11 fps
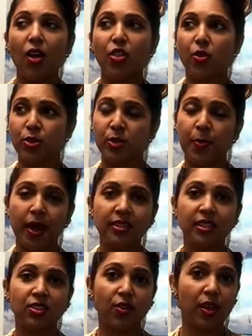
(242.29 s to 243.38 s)
The
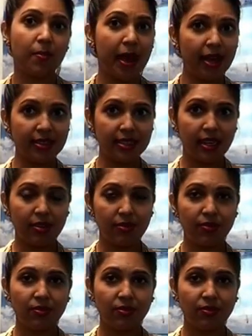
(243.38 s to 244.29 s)
responses, are they positive?